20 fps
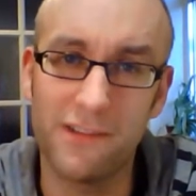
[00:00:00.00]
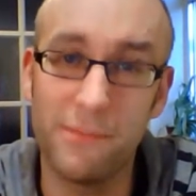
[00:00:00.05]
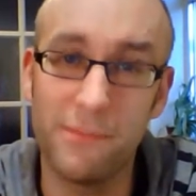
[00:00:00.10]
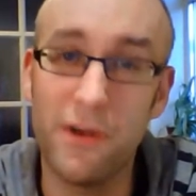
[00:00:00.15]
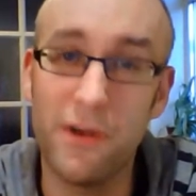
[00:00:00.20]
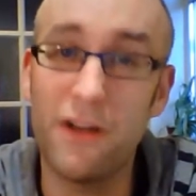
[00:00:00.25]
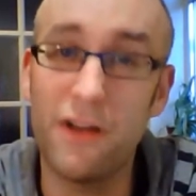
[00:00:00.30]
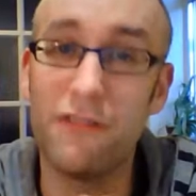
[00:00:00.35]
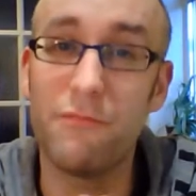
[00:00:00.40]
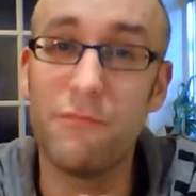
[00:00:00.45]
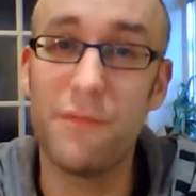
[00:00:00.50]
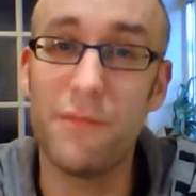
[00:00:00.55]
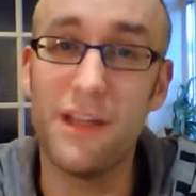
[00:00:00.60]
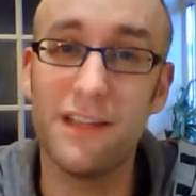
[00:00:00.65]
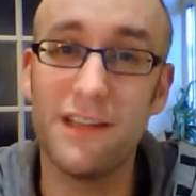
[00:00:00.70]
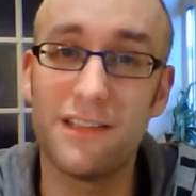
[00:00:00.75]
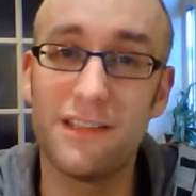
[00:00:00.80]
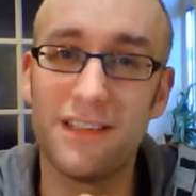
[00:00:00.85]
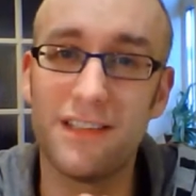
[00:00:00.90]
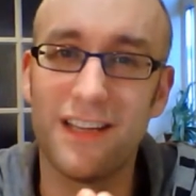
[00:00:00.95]
a pearl of
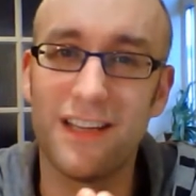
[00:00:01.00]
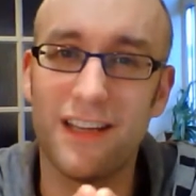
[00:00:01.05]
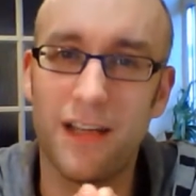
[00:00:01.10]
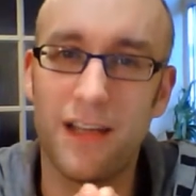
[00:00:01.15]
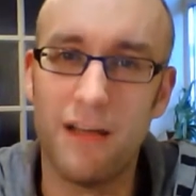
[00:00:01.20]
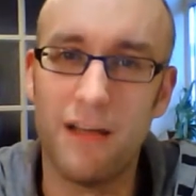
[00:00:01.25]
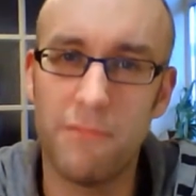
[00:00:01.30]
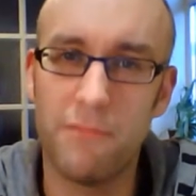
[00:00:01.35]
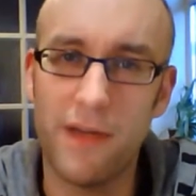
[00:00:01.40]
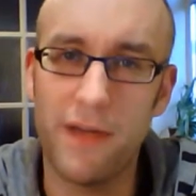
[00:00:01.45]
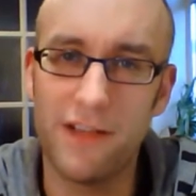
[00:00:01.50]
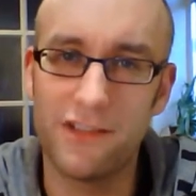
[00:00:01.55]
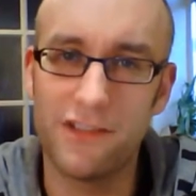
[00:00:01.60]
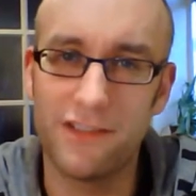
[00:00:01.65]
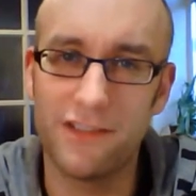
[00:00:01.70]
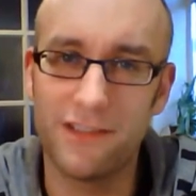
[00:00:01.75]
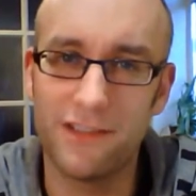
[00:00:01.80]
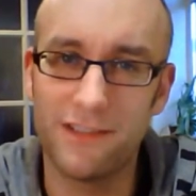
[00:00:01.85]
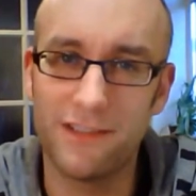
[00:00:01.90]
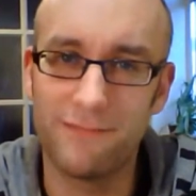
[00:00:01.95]
peace and
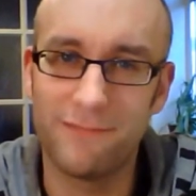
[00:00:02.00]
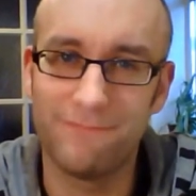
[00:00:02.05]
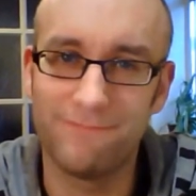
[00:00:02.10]
patience.